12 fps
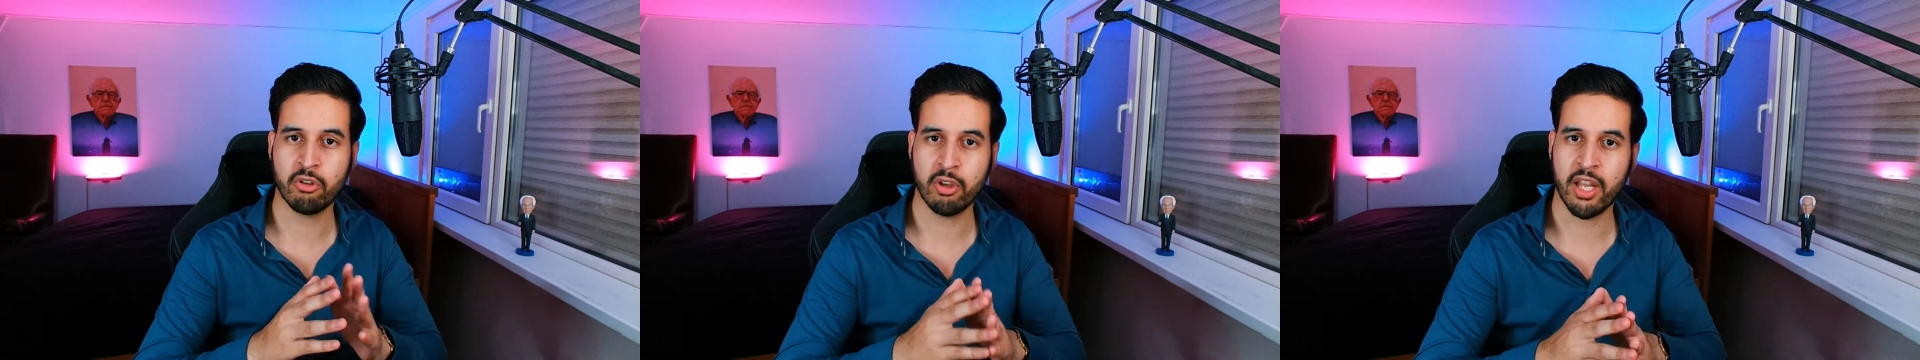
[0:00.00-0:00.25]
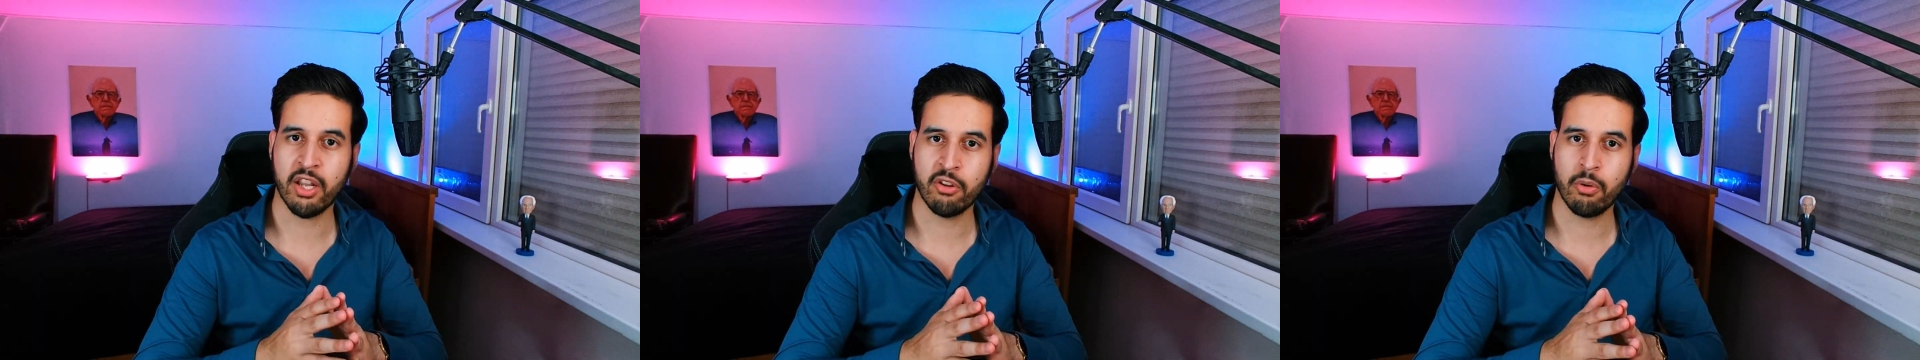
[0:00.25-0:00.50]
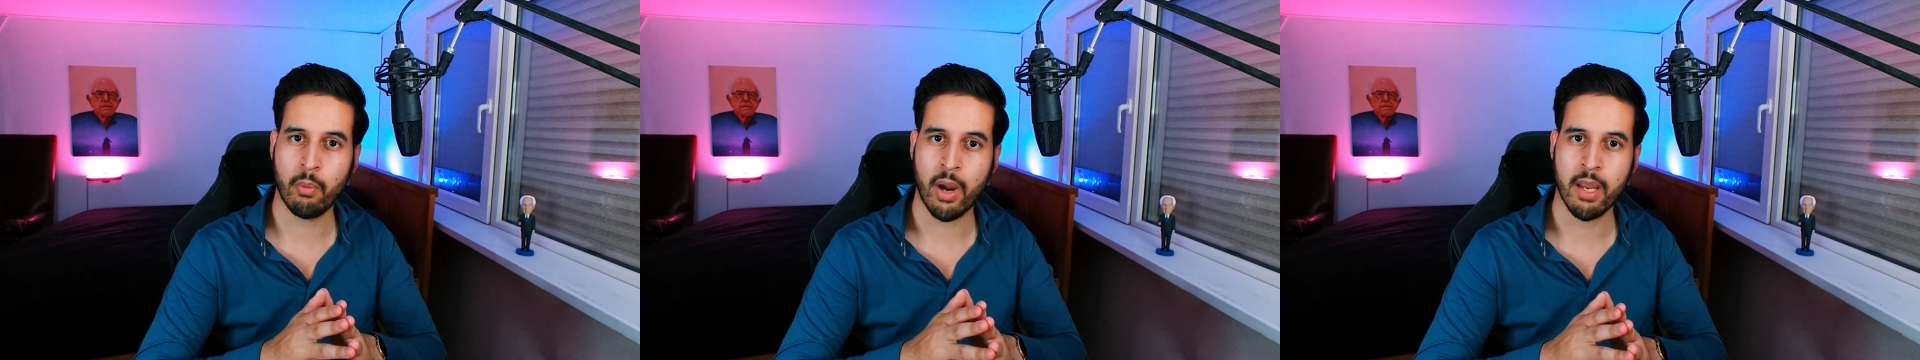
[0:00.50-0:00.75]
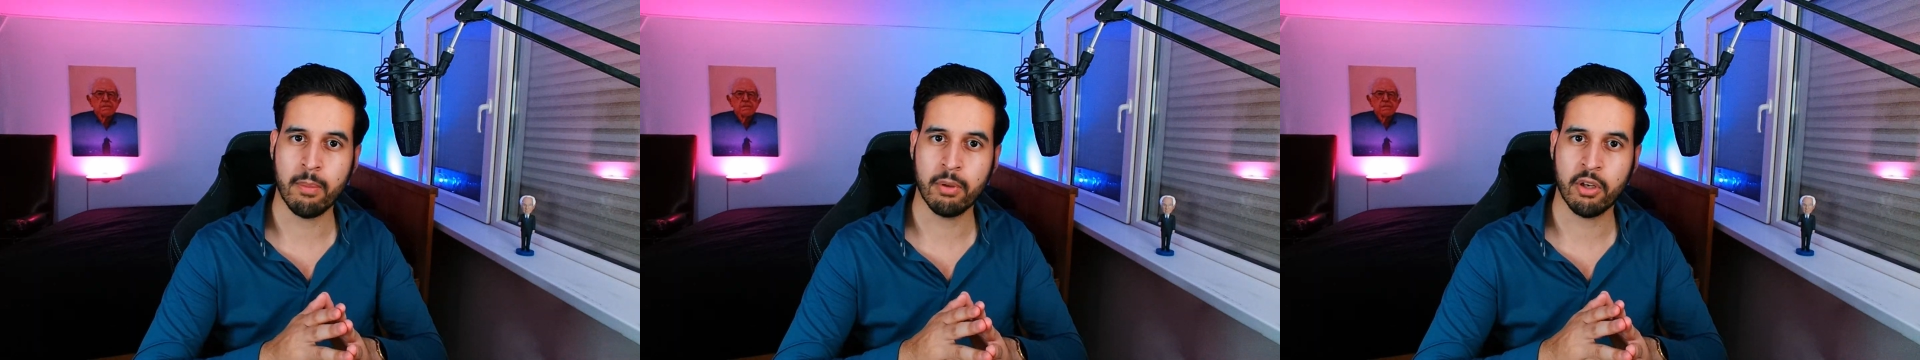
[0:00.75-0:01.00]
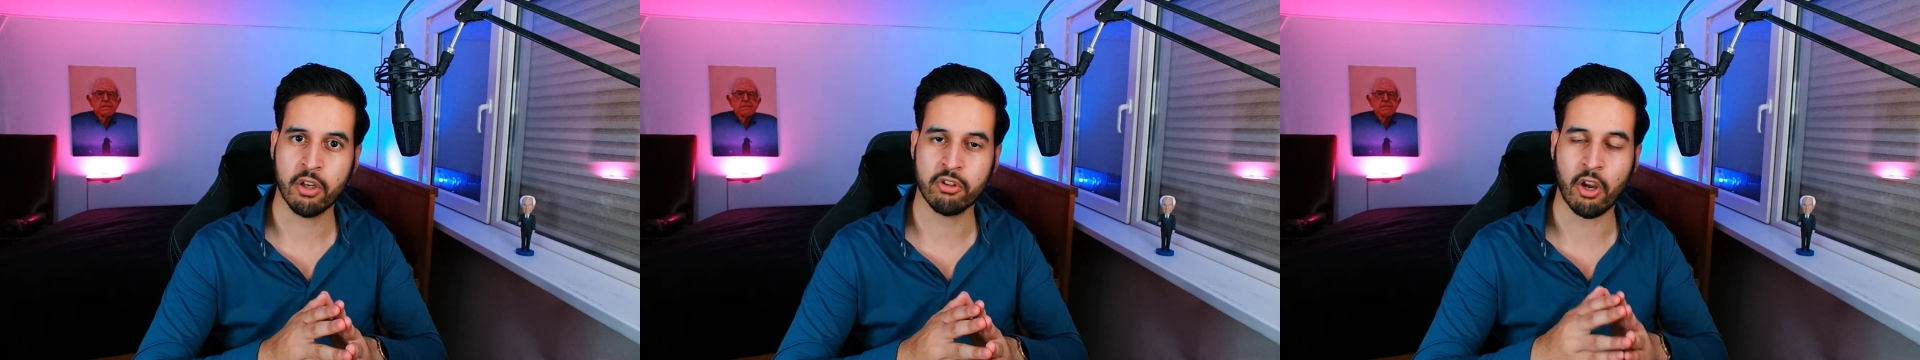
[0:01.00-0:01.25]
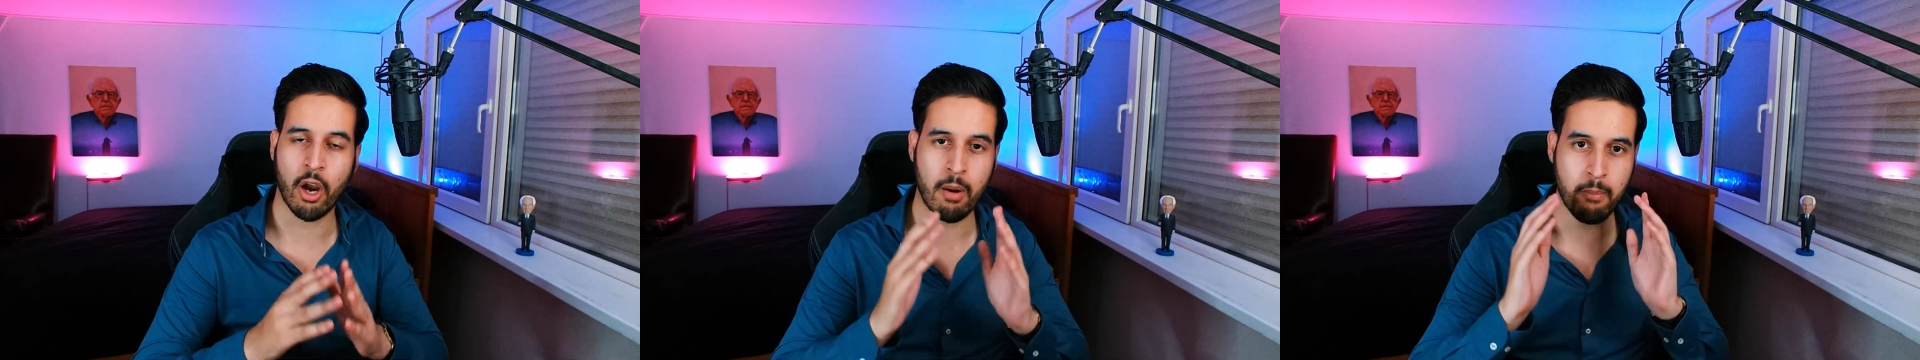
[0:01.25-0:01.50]
to get in the way because
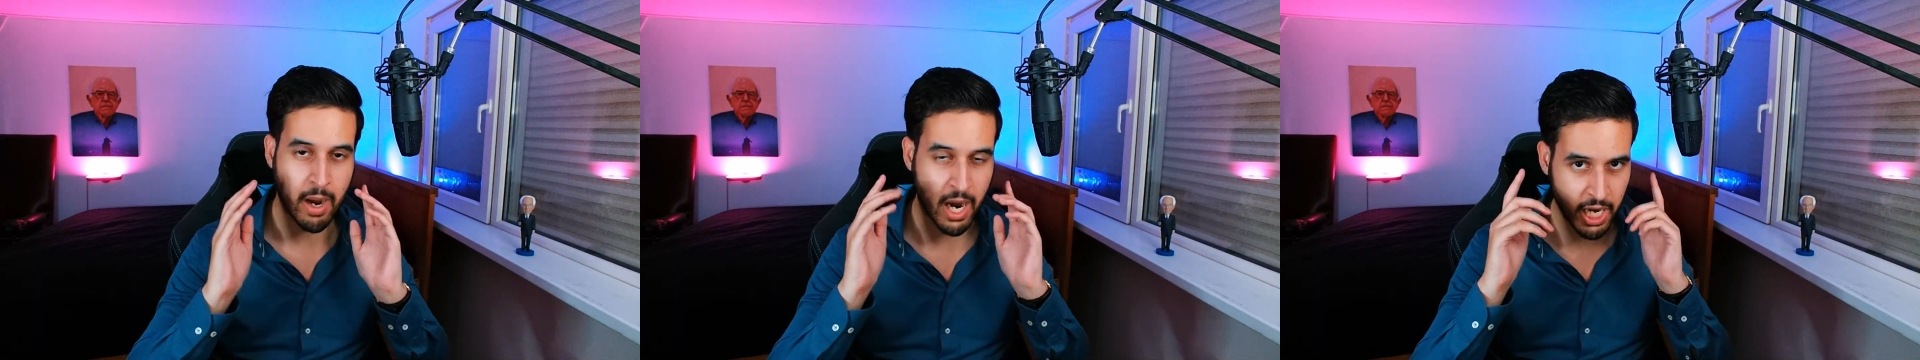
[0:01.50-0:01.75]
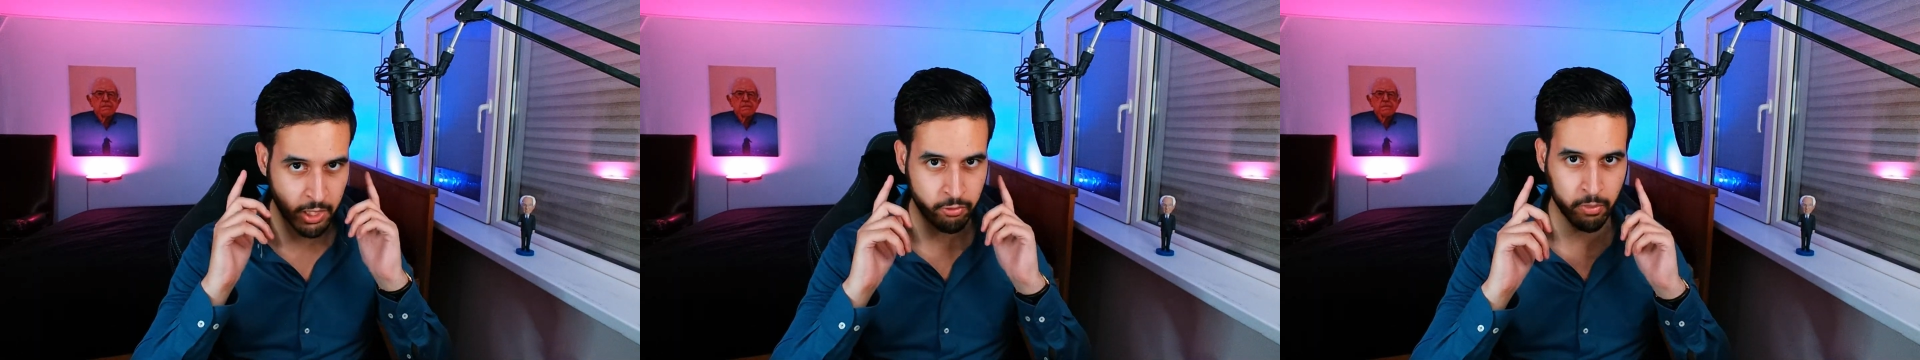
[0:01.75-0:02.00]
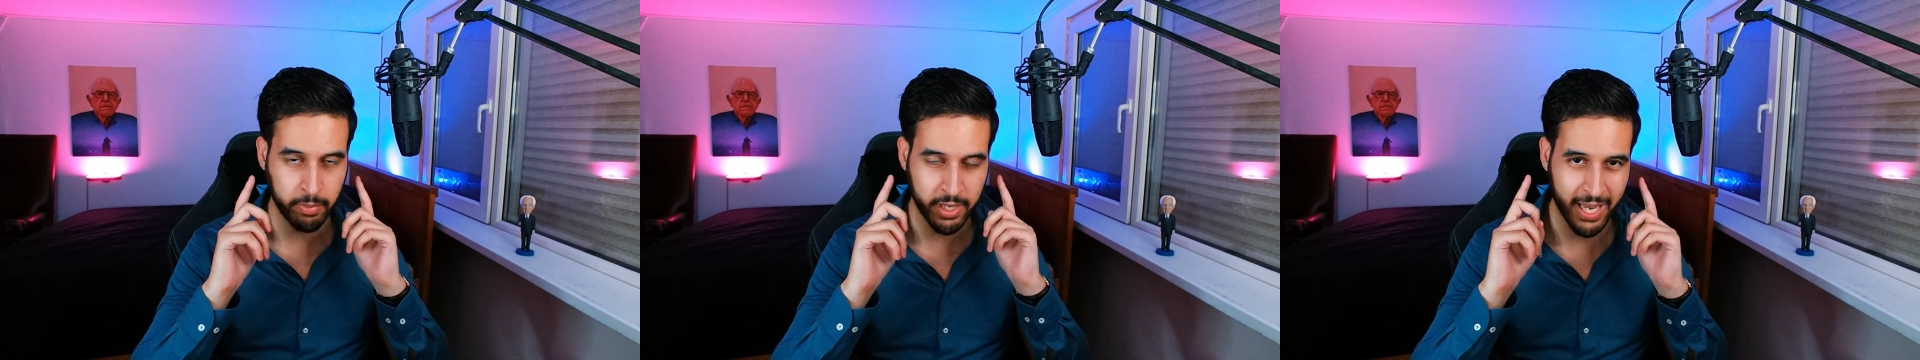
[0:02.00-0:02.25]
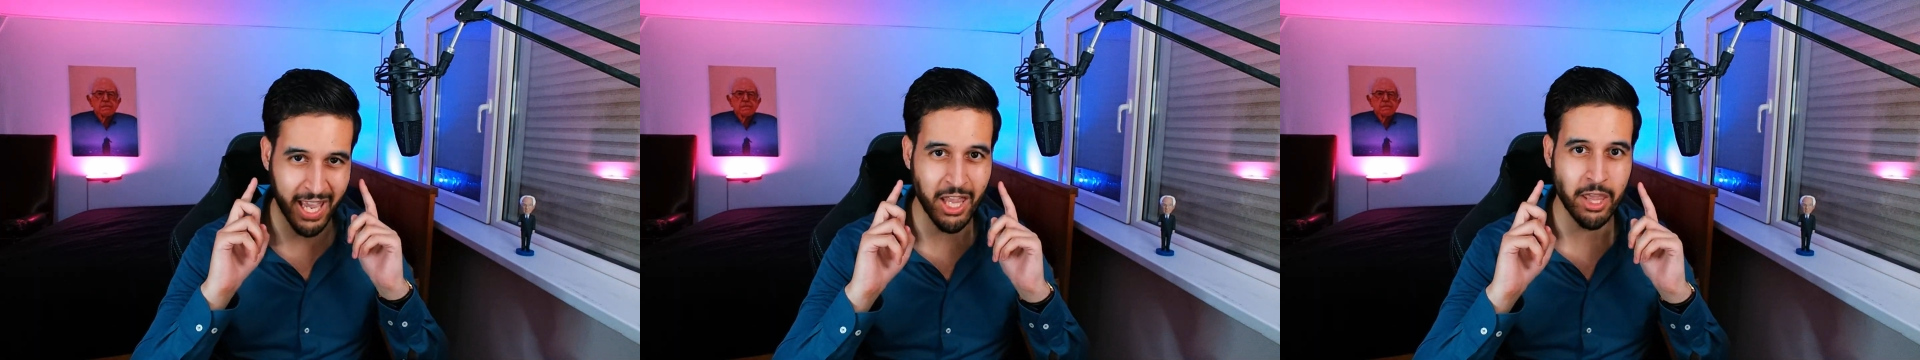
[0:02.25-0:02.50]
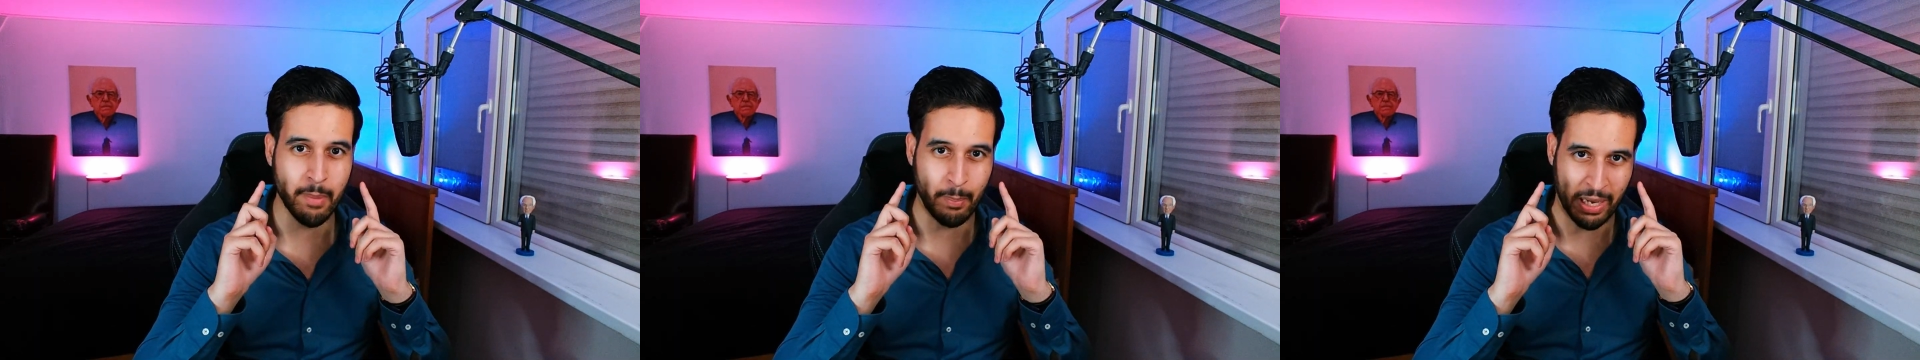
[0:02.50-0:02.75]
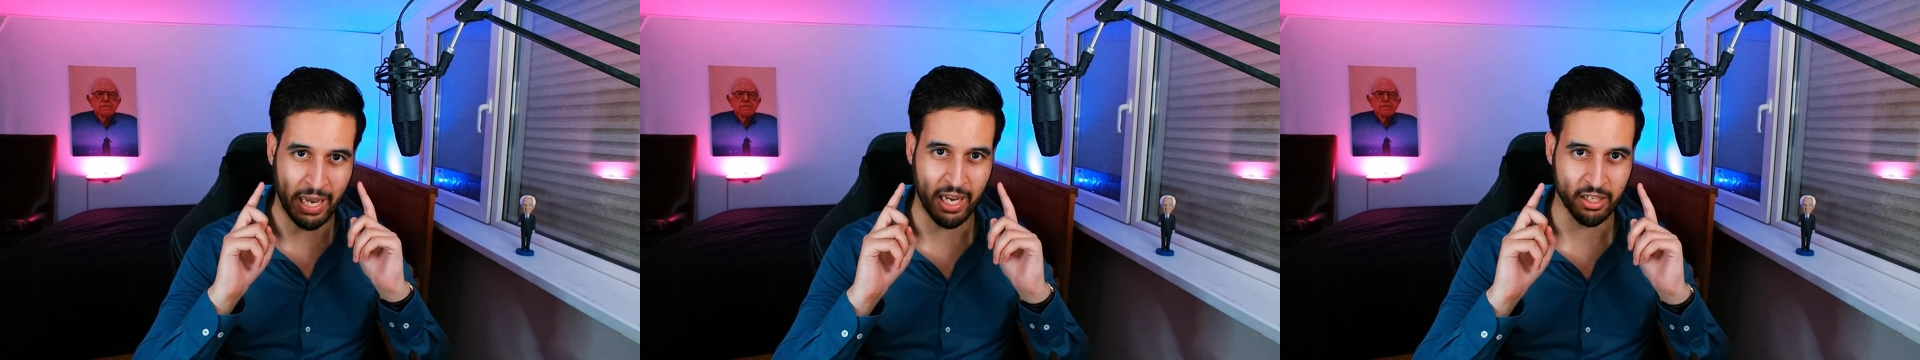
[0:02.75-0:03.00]
our mind will be in the
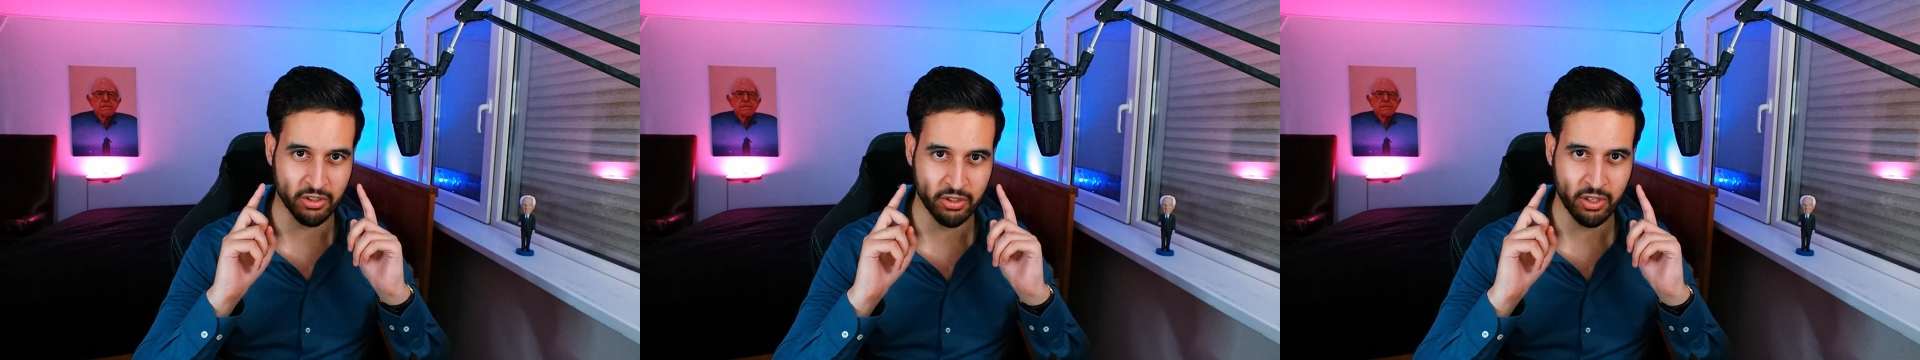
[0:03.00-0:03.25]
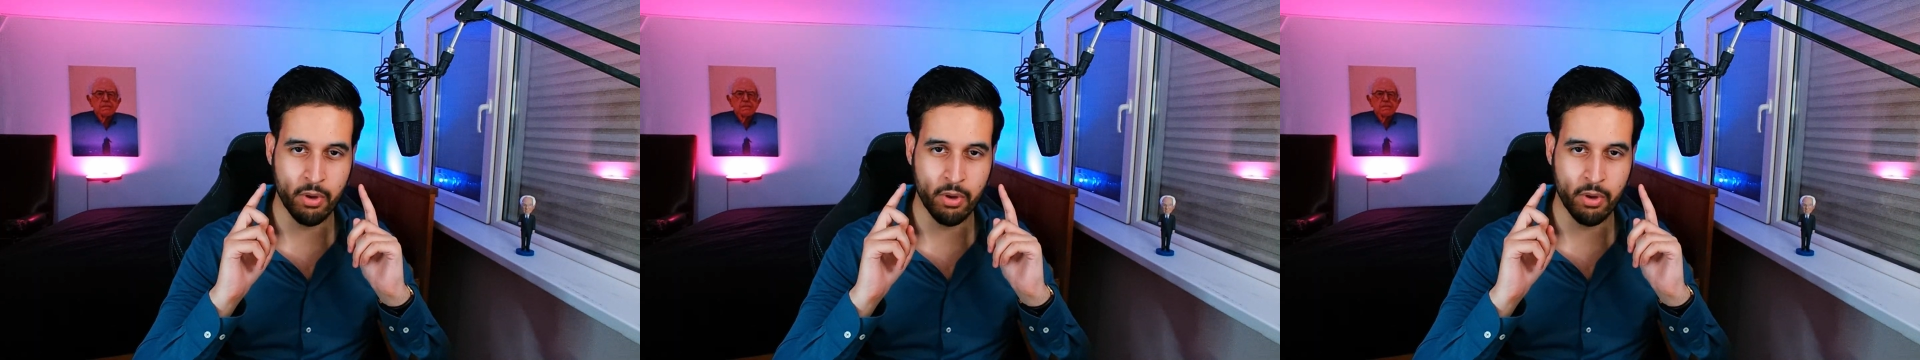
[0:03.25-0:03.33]
past.